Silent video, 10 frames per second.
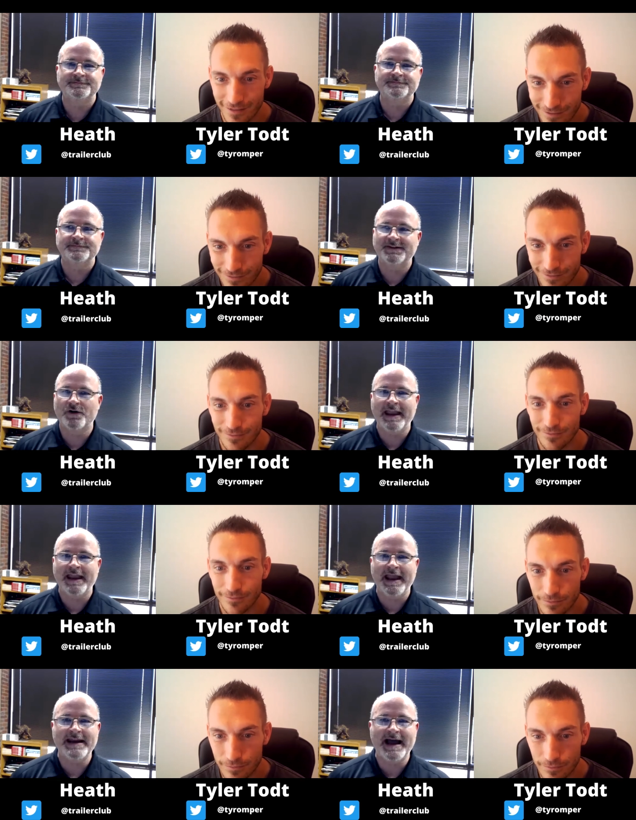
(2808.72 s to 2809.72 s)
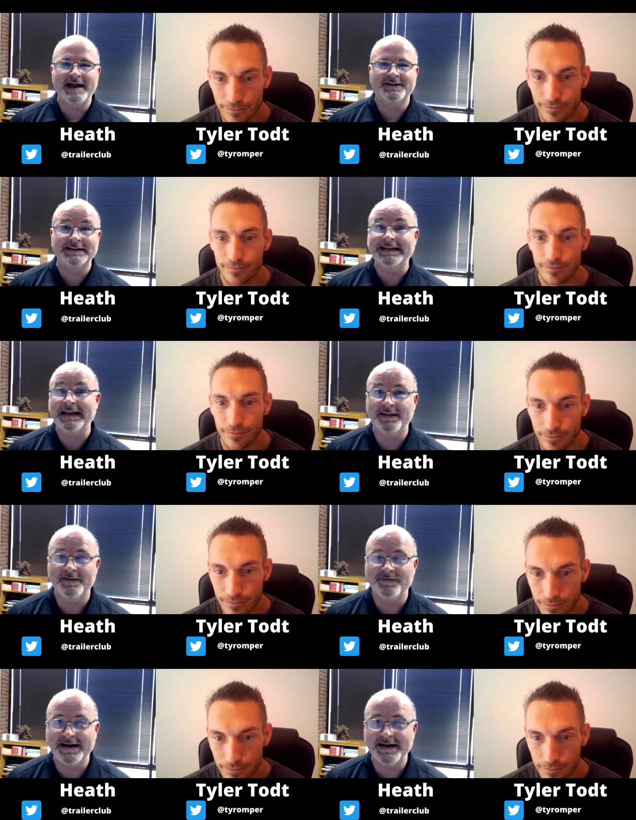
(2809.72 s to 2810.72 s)
Speaker 1: it's okay not to lead the
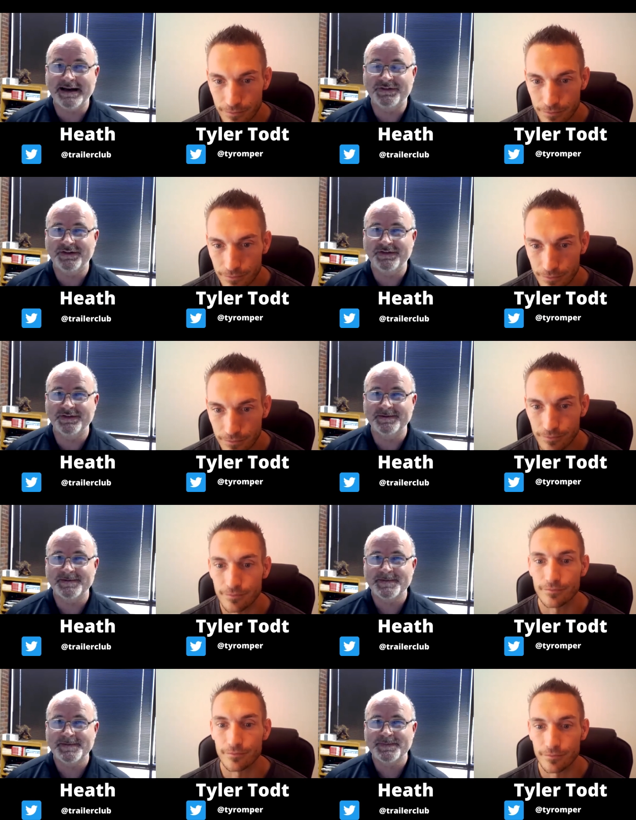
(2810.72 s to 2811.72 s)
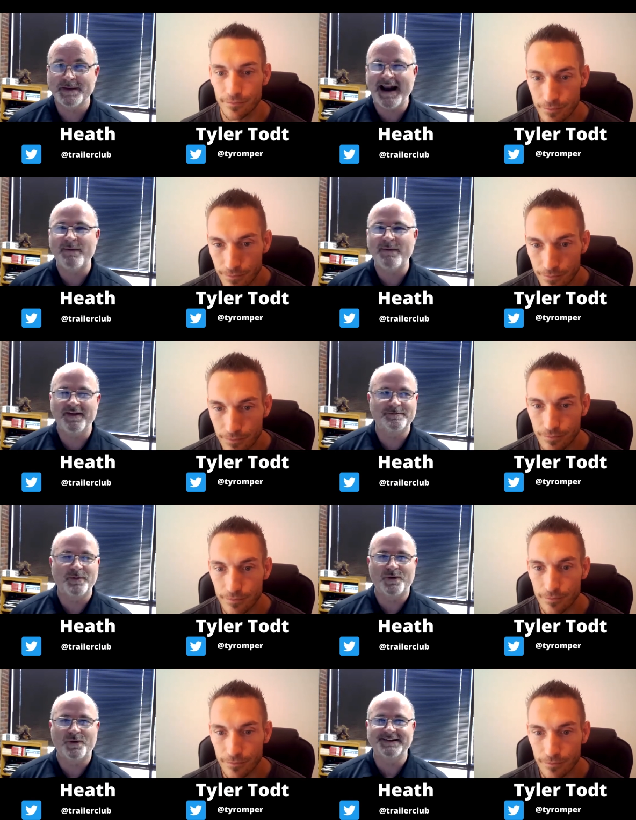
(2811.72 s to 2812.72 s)
finances. I mean, I read this book
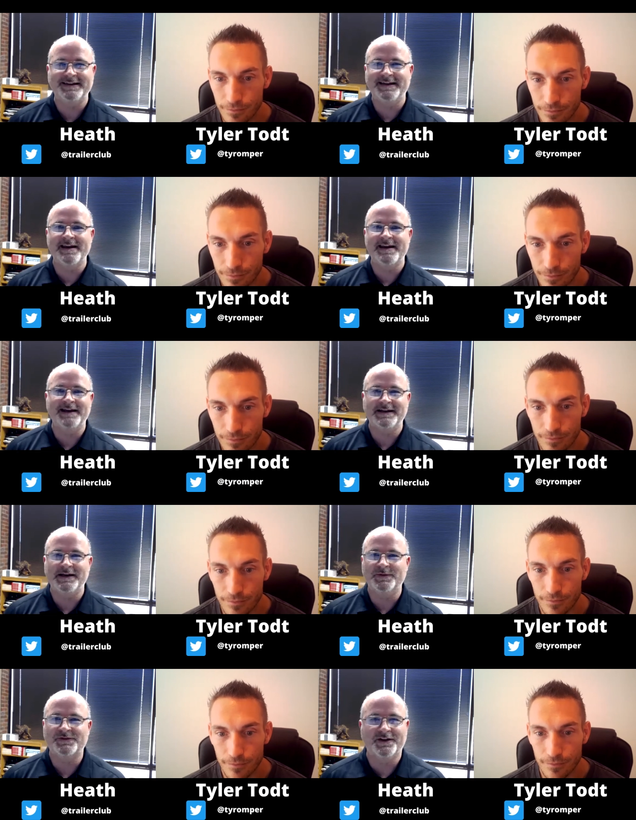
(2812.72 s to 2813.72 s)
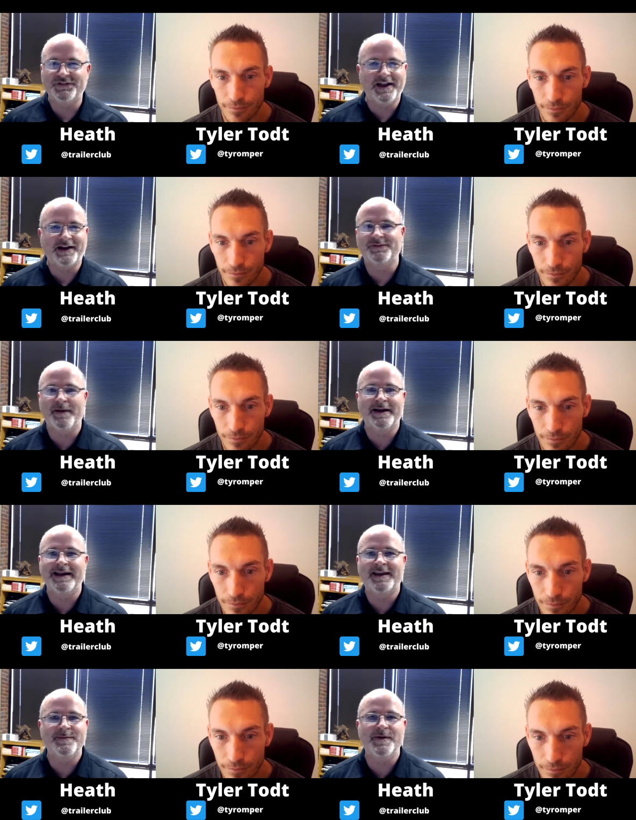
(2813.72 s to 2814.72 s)
when I was 18, 19. It was called Sex, Money, and
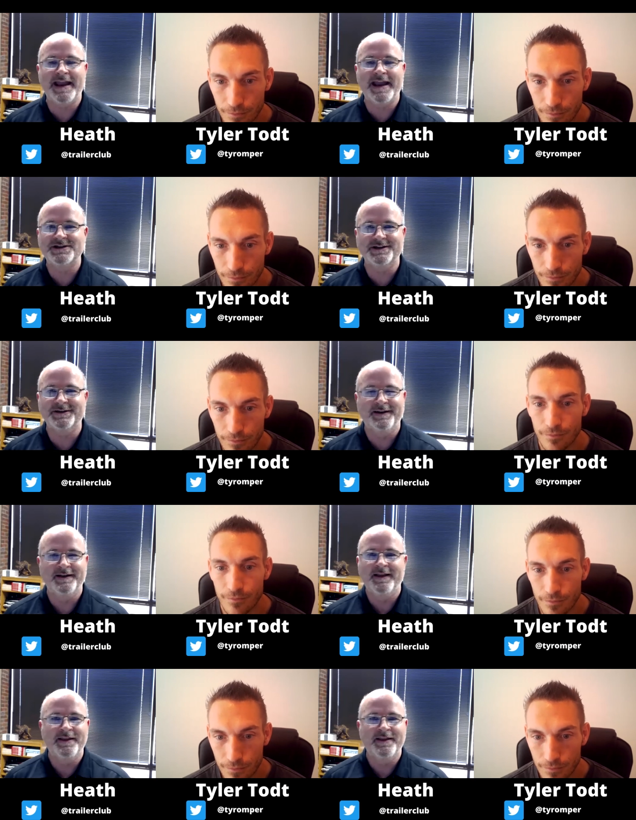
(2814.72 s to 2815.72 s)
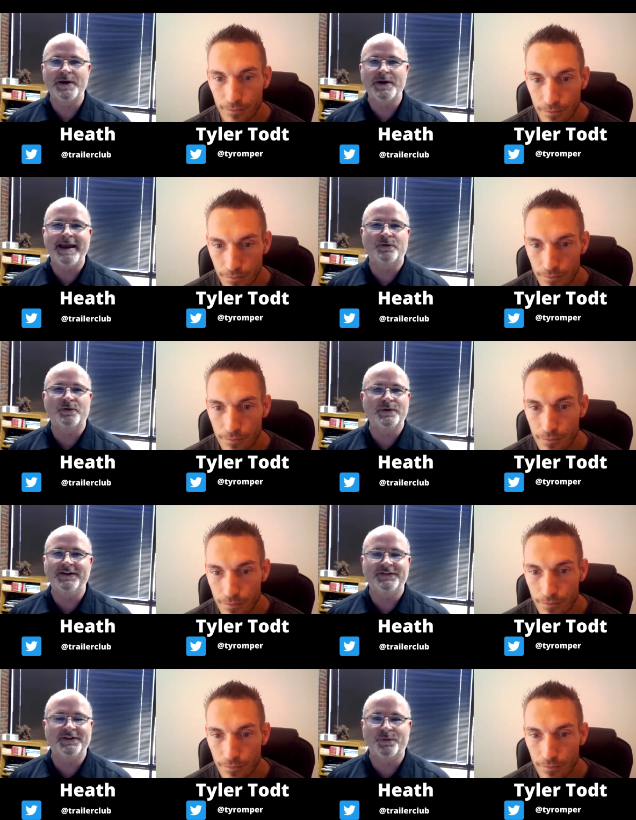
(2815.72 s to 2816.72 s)
Communication The Three Main
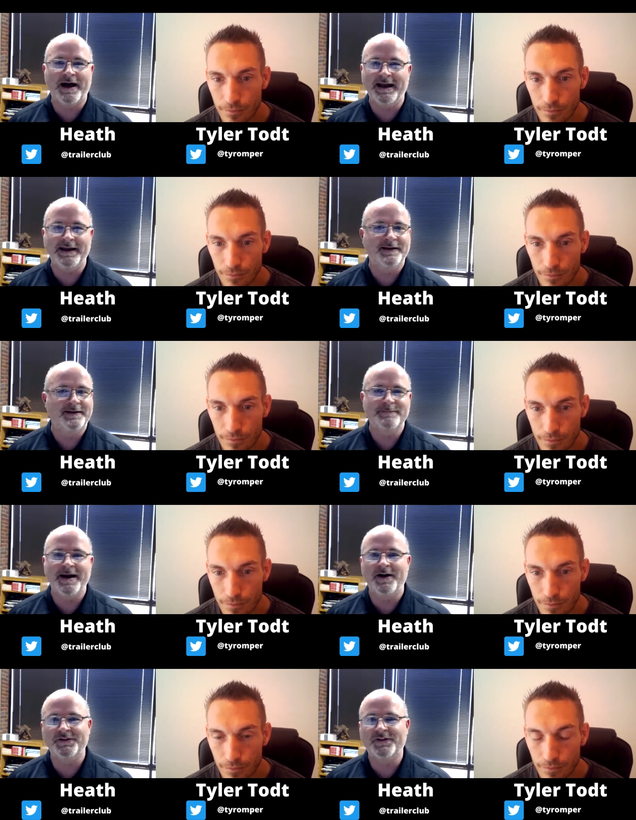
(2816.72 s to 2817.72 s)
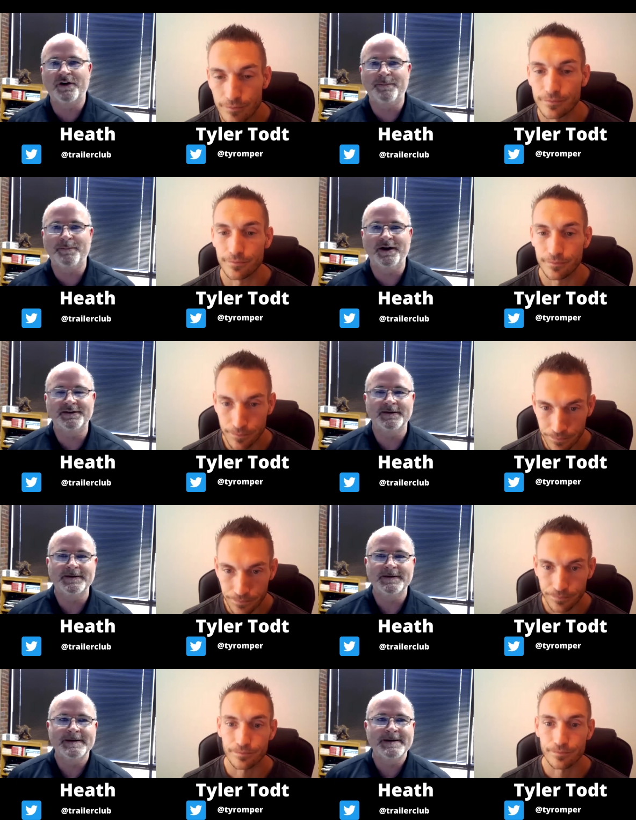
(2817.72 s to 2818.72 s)
Reasons Why Marriages Go Kaput.
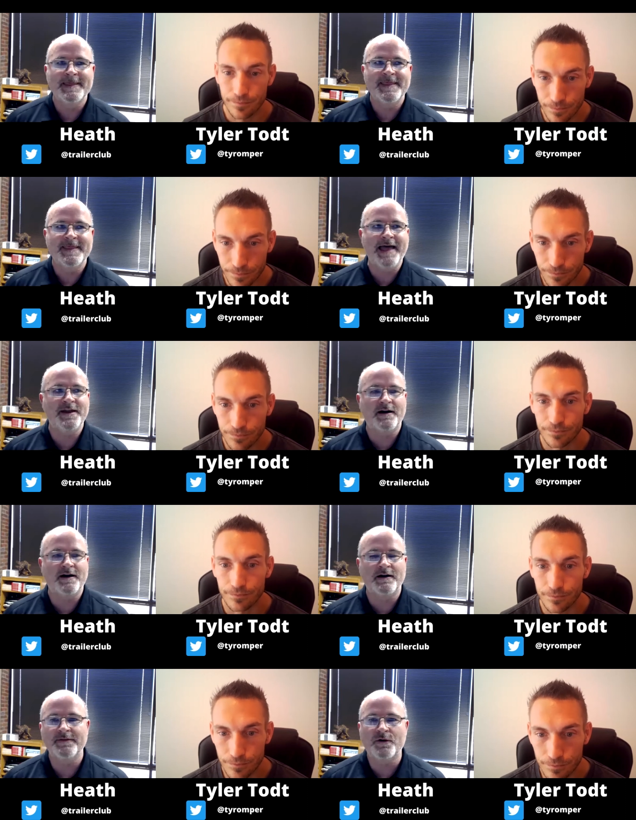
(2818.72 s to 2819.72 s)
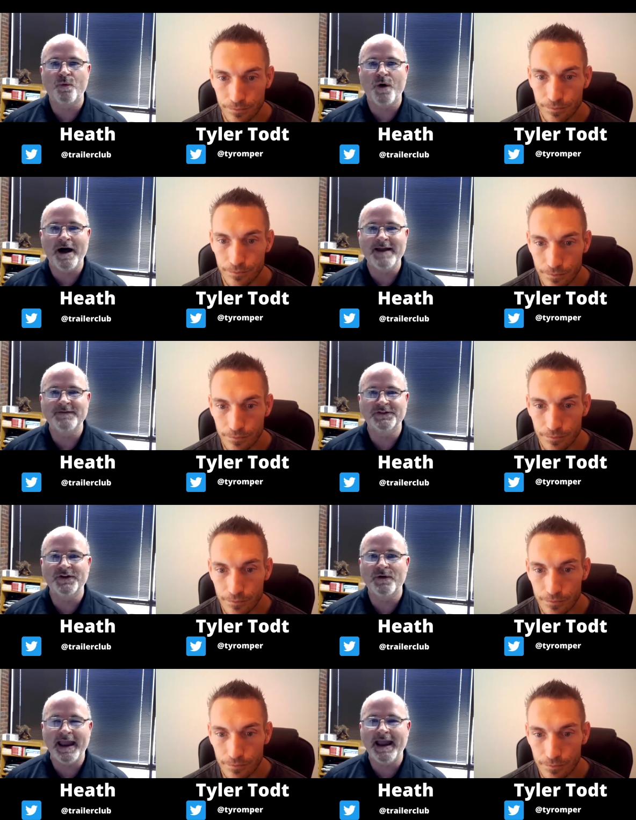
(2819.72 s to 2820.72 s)
That their, their wife is
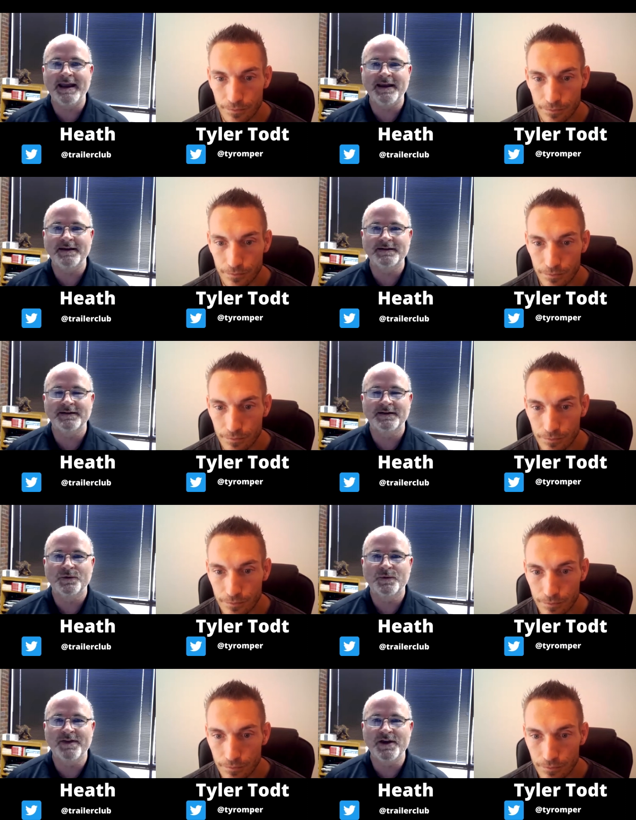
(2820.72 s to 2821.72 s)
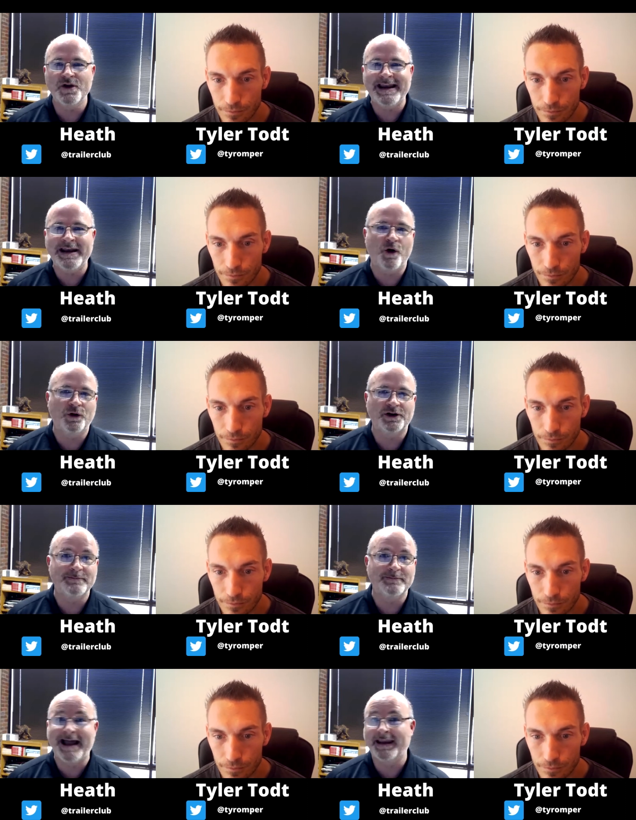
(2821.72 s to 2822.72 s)
okay with you getting older, but
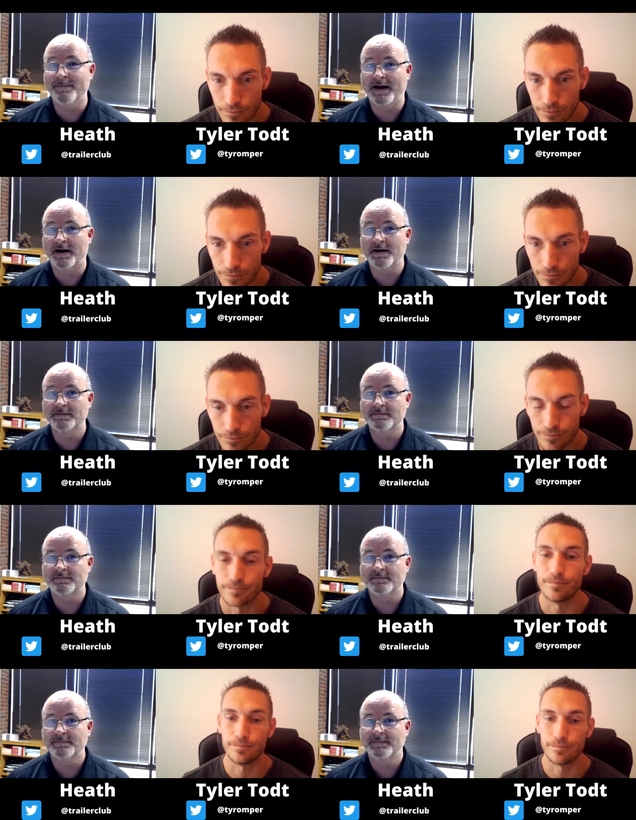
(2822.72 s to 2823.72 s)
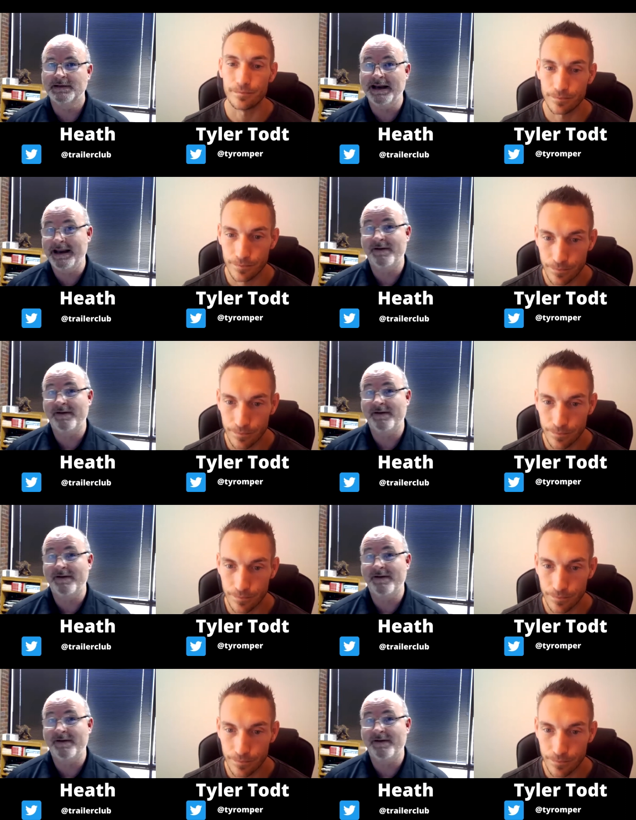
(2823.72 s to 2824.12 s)
not getting better. Mm. In any,